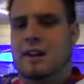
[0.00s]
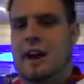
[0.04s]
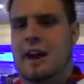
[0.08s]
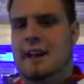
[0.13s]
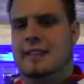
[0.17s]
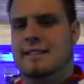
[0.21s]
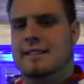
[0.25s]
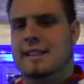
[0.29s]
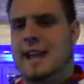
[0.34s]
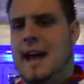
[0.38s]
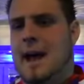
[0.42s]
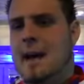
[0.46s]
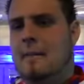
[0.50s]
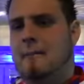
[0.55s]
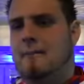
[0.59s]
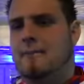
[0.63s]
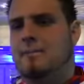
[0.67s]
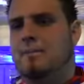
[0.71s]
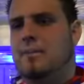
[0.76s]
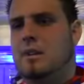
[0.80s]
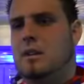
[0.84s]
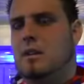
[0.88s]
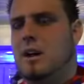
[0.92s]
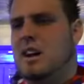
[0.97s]

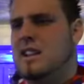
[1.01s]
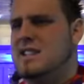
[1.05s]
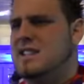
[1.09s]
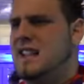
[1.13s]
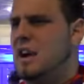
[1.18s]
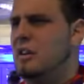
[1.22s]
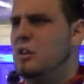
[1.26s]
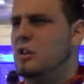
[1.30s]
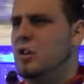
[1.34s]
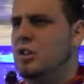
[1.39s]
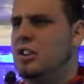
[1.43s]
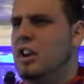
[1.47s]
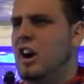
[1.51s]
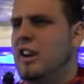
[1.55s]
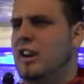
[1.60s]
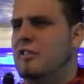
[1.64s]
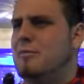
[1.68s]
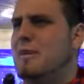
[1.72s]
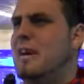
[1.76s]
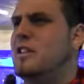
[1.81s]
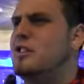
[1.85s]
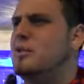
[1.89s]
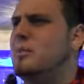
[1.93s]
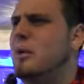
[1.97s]
and it's now called
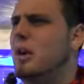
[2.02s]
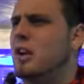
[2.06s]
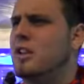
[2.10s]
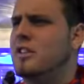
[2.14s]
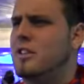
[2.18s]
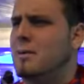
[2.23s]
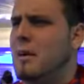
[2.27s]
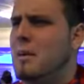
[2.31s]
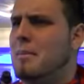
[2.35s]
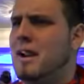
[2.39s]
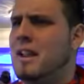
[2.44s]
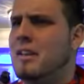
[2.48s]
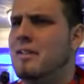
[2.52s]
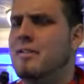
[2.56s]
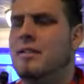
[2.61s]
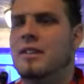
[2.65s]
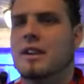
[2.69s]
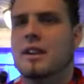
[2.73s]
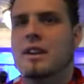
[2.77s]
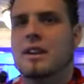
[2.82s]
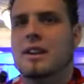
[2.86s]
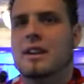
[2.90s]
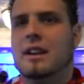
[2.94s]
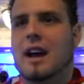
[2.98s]
Cardiff Metropolitan, I
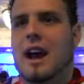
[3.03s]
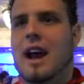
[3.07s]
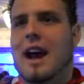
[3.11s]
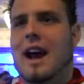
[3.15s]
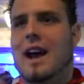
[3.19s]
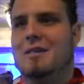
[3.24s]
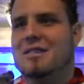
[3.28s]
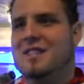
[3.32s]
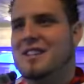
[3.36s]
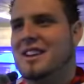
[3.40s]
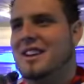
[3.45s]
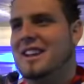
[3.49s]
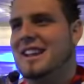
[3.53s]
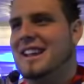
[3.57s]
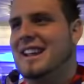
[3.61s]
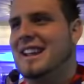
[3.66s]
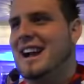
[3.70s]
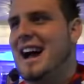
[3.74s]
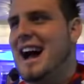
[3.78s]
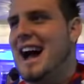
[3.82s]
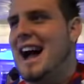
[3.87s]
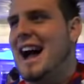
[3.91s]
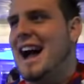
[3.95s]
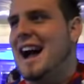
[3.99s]
believe.
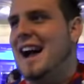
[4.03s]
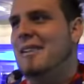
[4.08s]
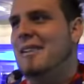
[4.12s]
I